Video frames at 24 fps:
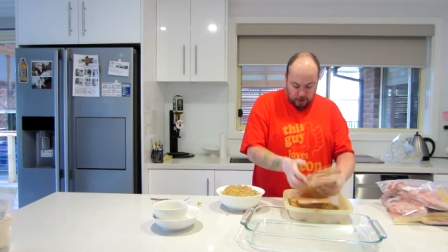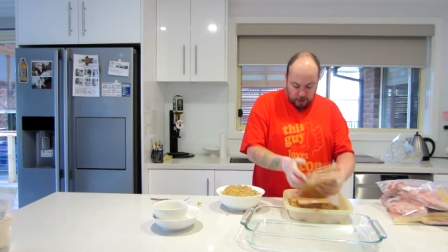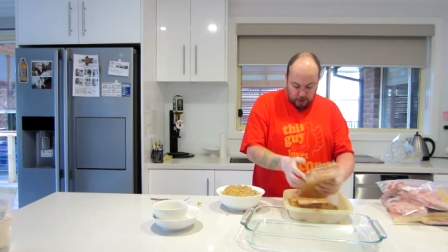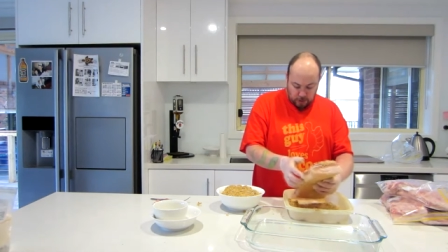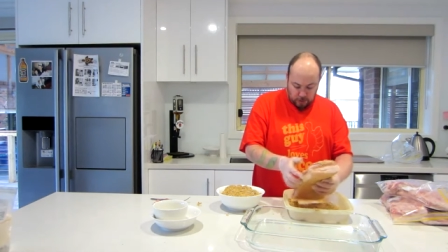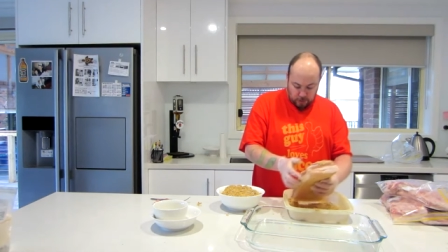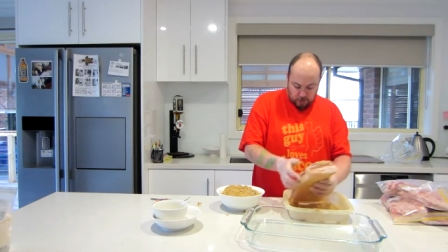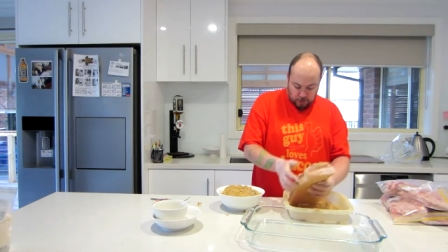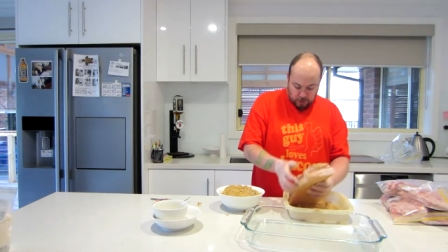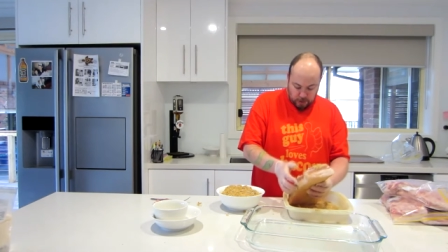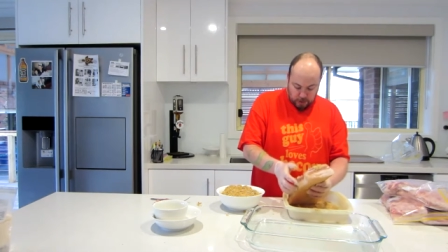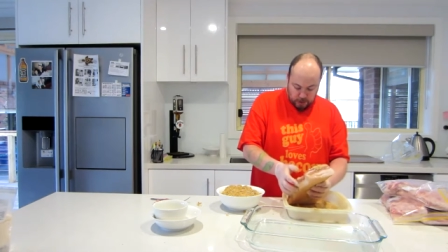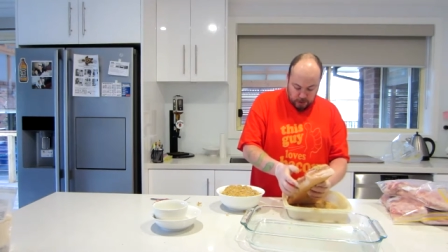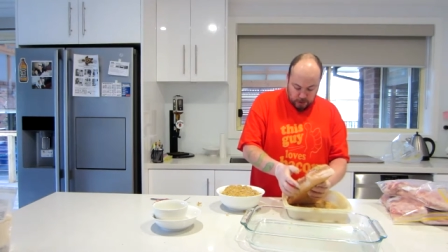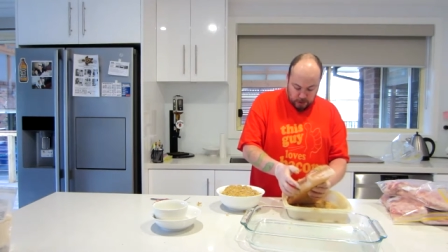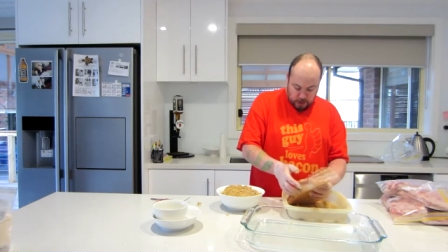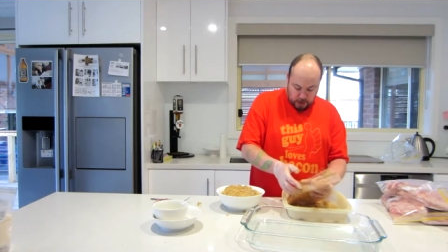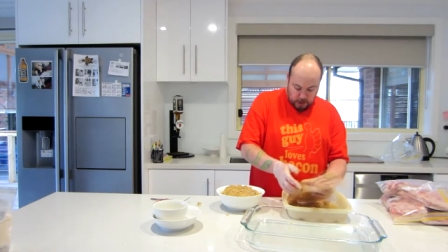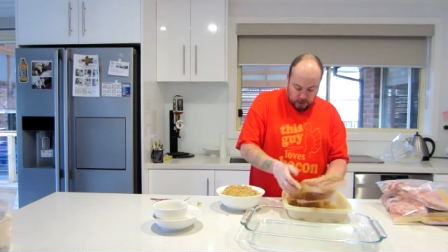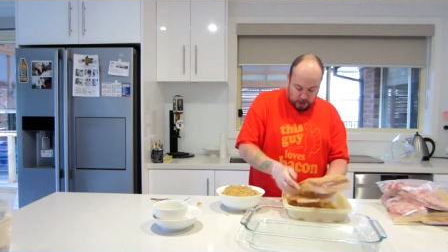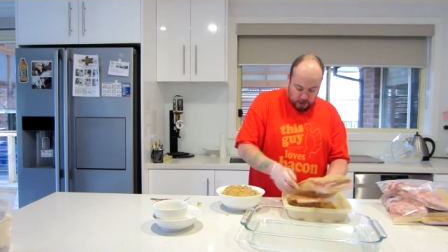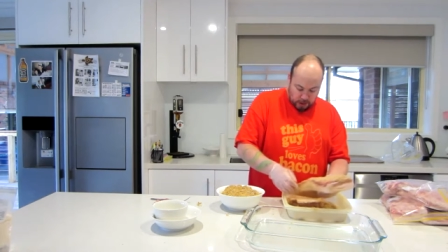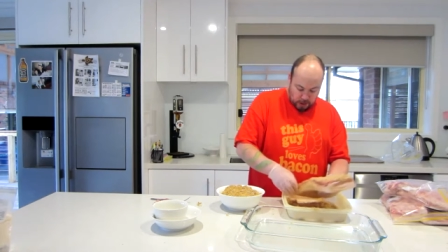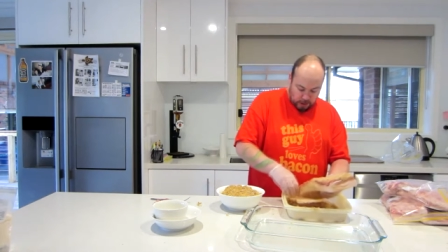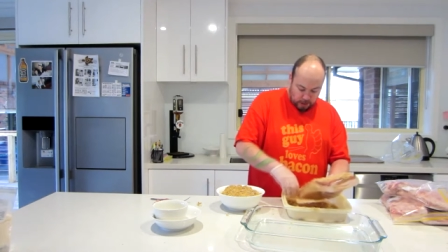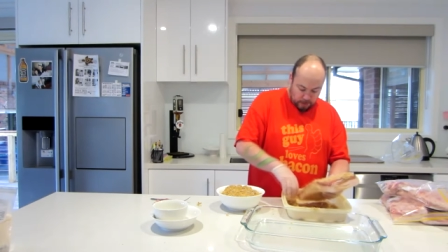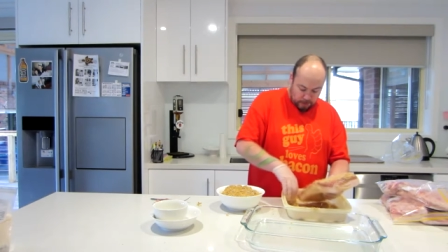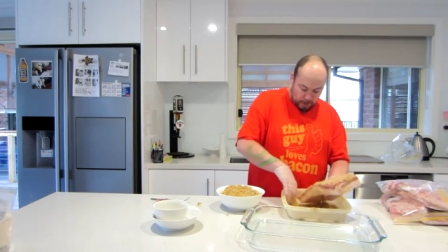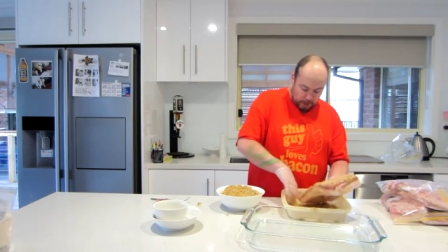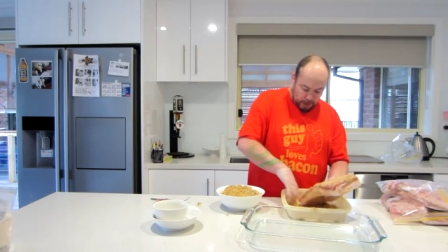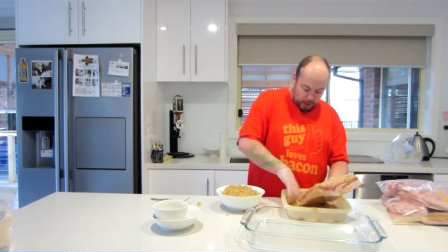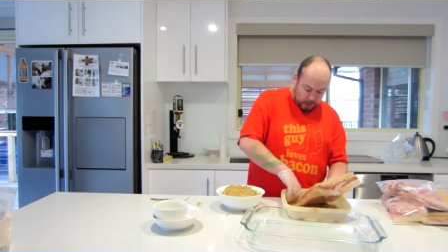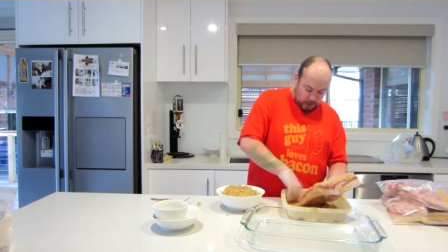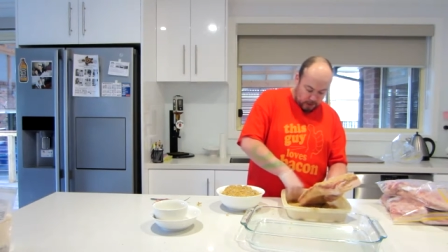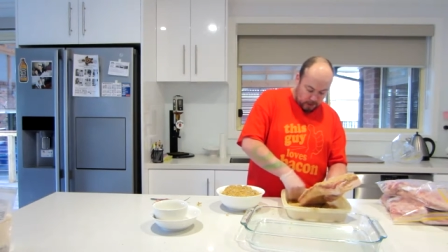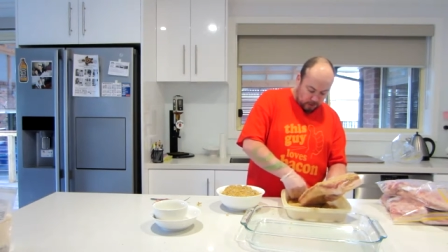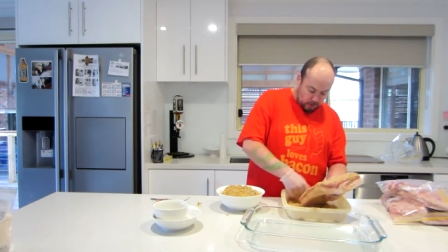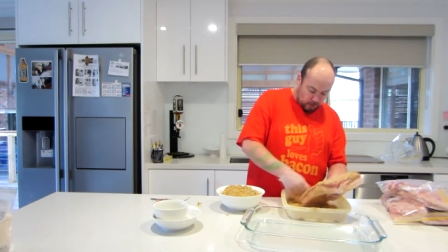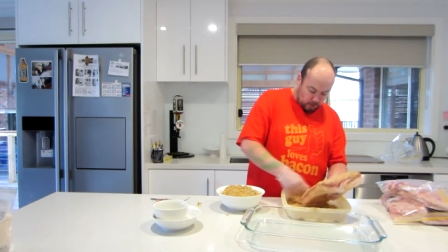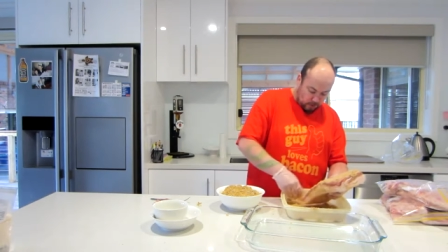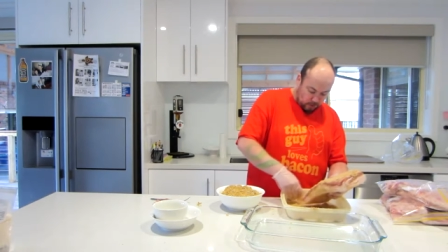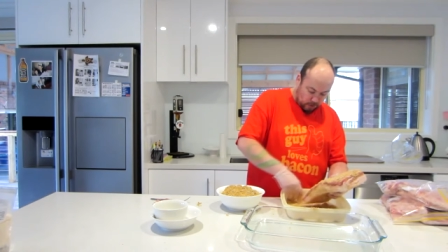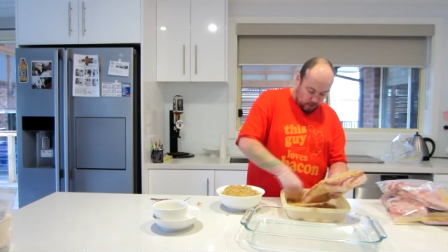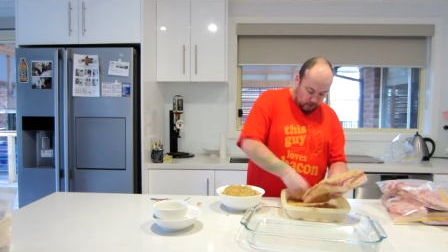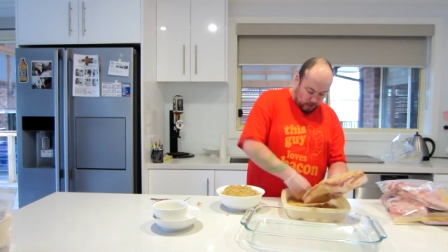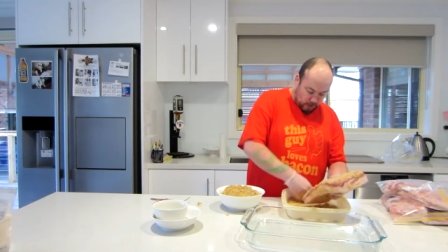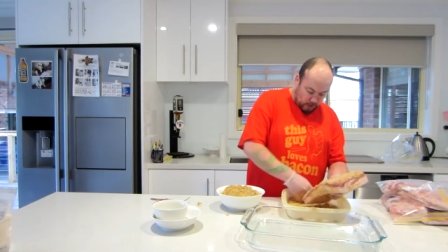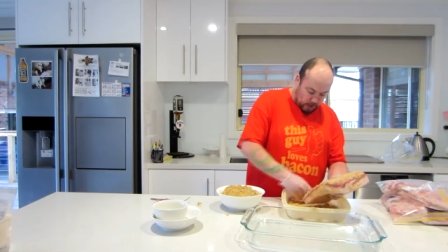cold compared to
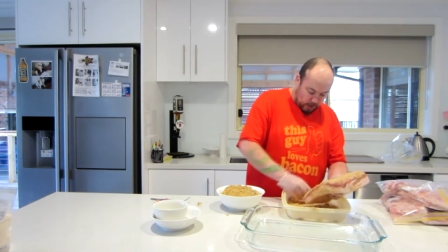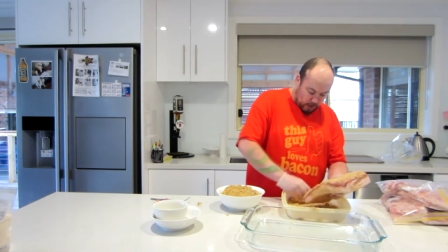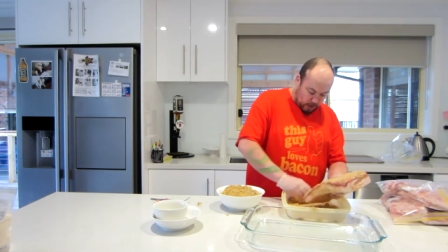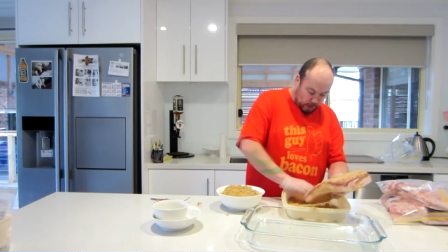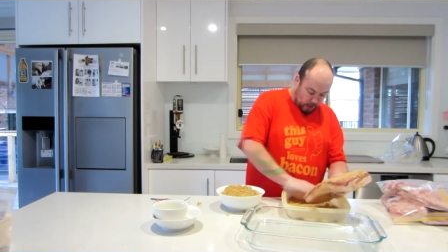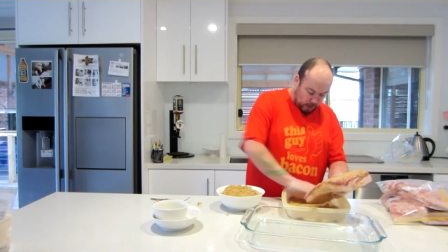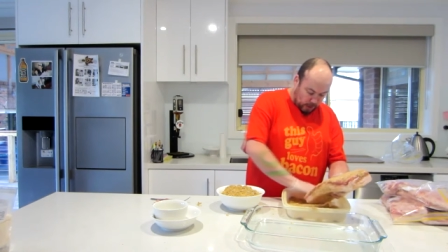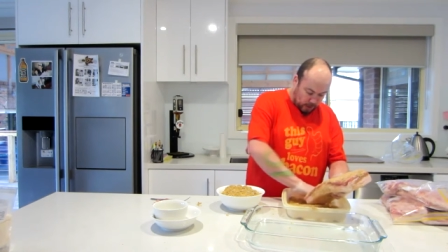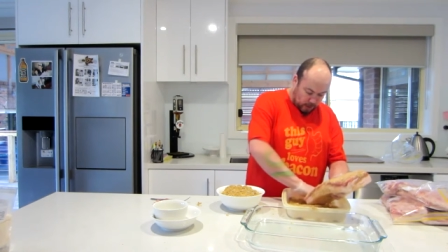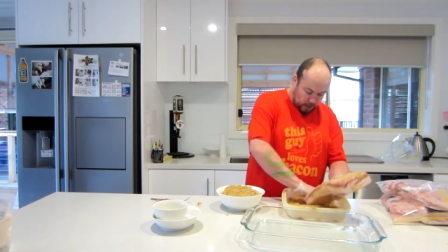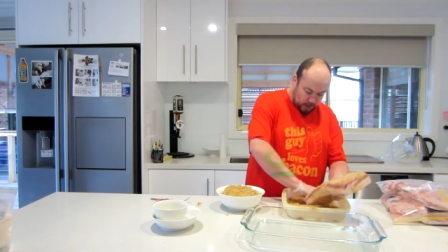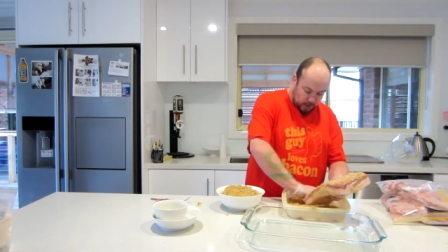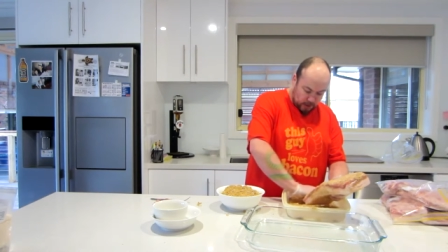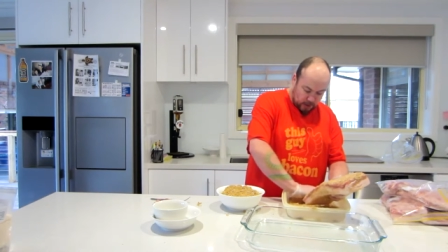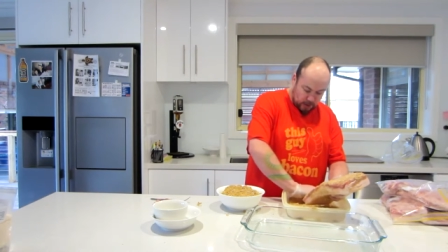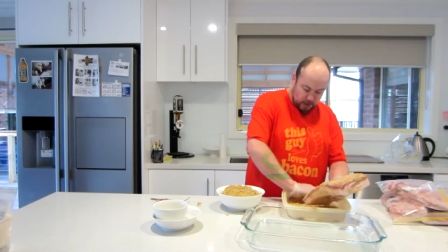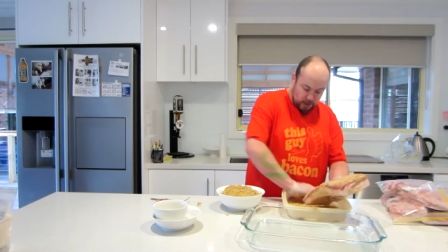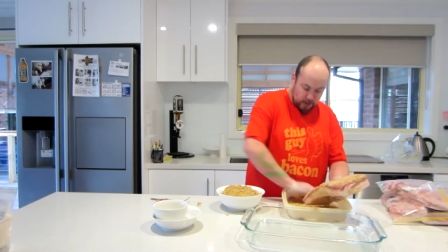where it is here.